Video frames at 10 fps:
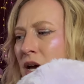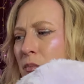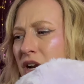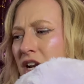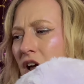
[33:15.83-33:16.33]

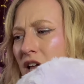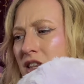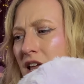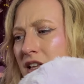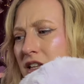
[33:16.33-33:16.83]
but an
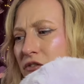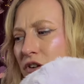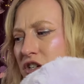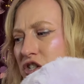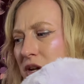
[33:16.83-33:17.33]
unlikely
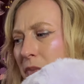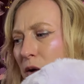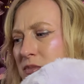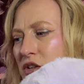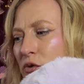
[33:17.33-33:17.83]
friendship
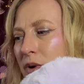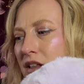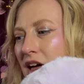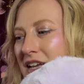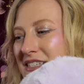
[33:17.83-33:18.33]
helps her
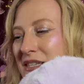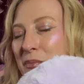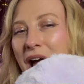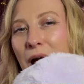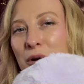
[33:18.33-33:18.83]
realize the
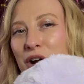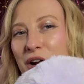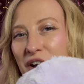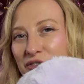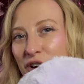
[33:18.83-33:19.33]
power
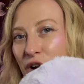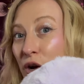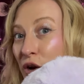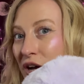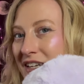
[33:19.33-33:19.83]
of her
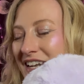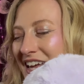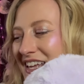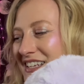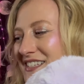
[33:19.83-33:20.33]

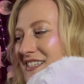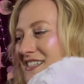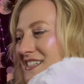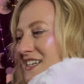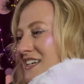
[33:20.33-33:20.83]
goodness.